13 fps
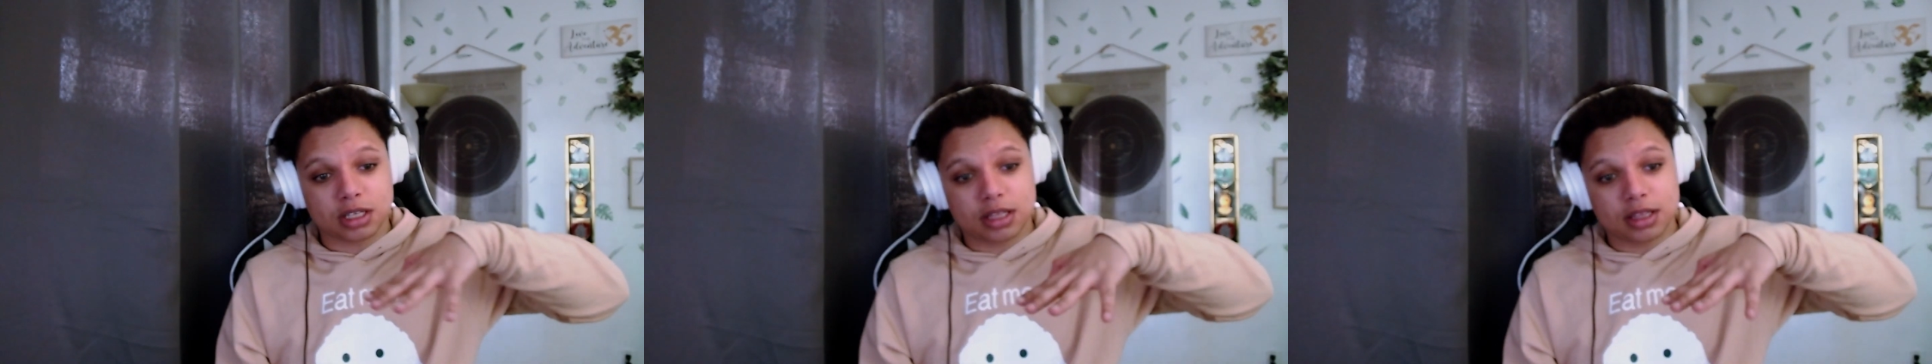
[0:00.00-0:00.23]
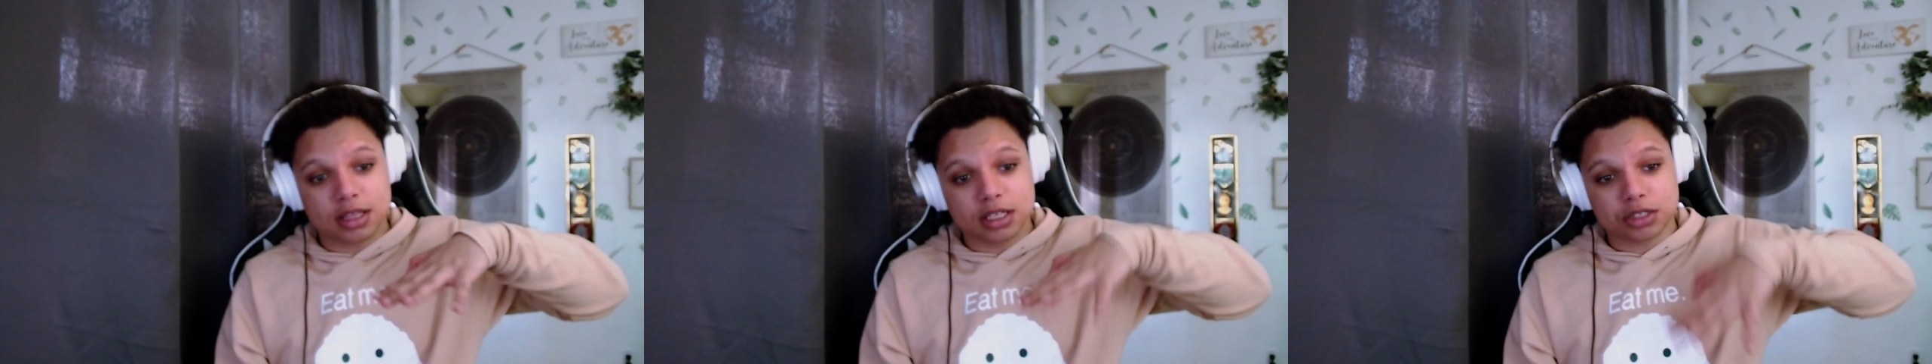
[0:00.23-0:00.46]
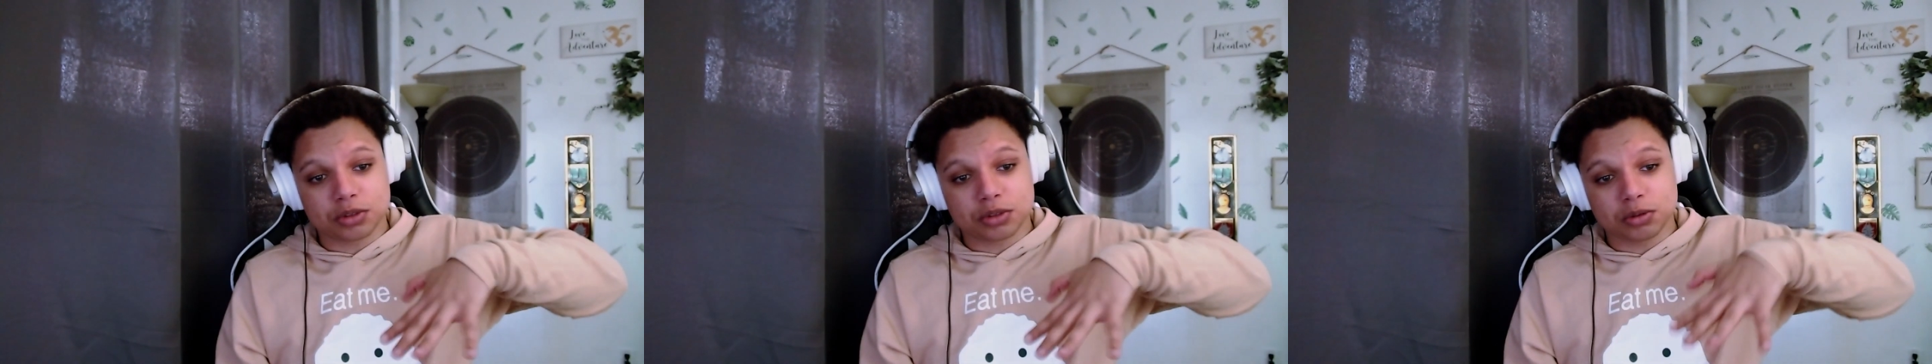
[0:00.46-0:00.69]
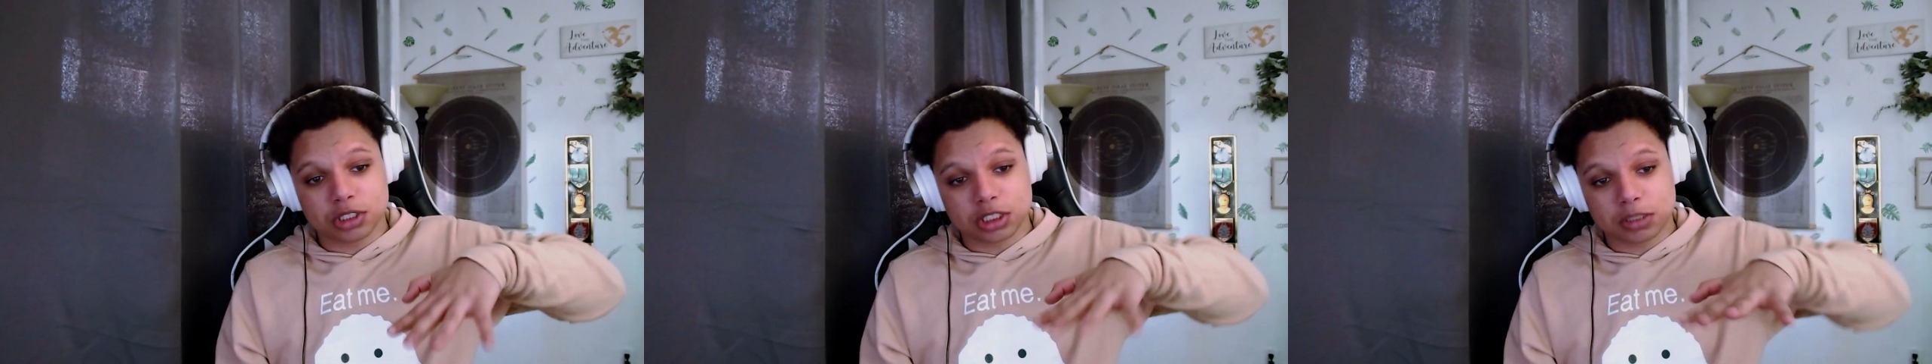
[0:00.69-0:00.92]
and this will
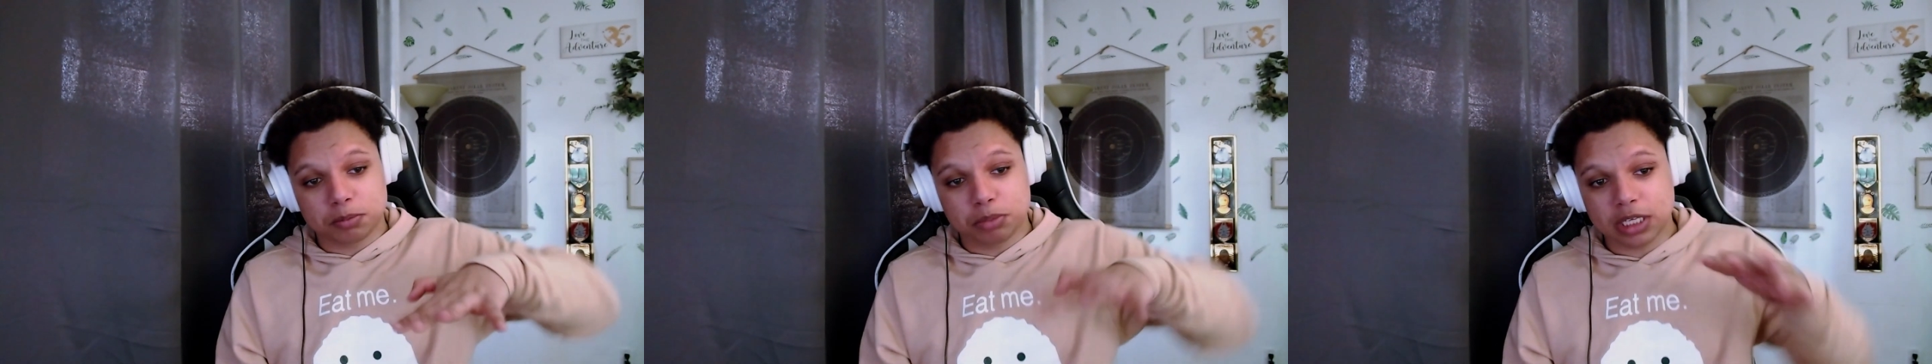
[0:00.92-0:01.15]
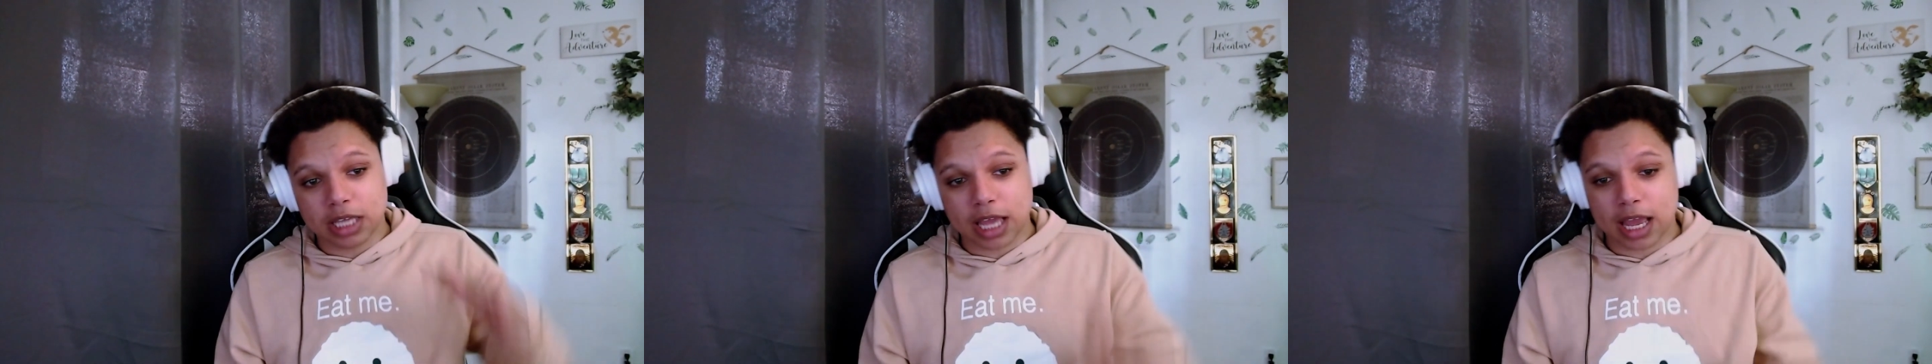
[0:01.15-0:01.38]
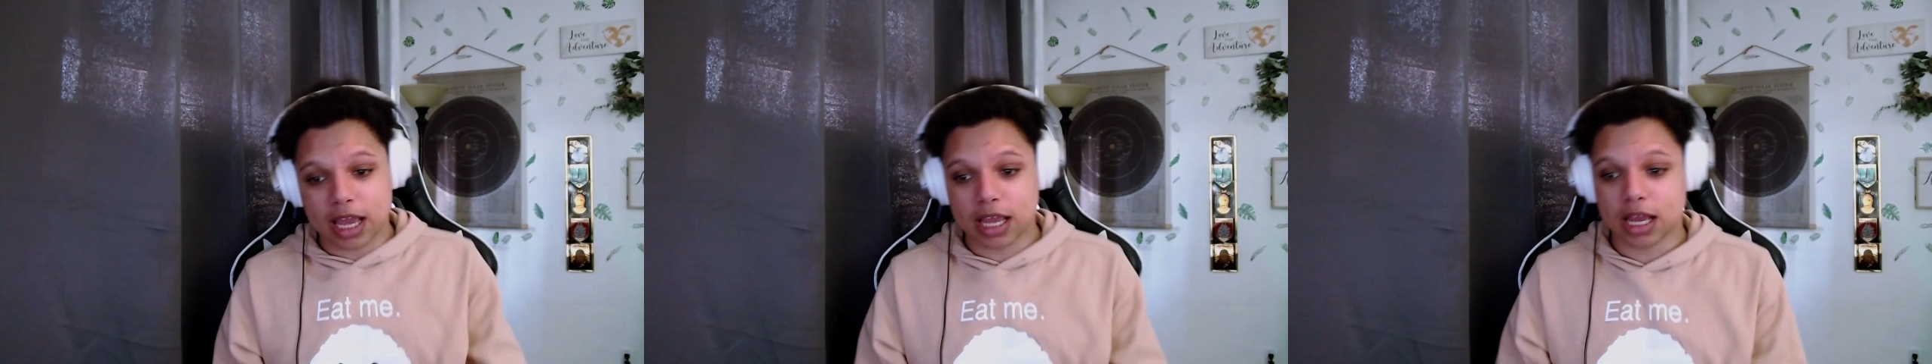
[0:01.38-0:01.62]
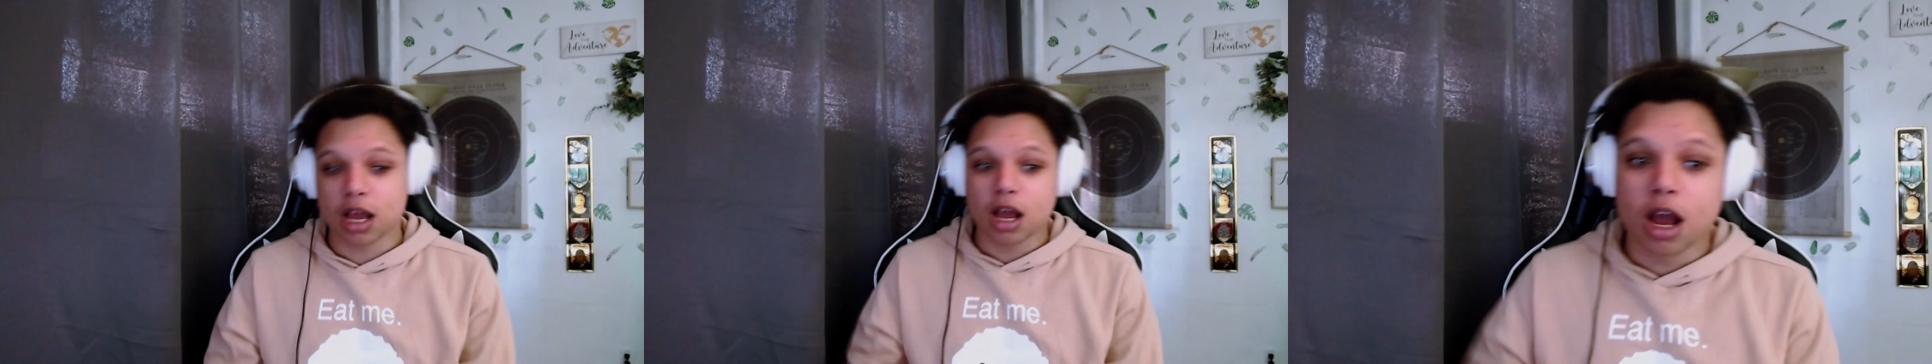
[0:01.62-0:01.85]
just be a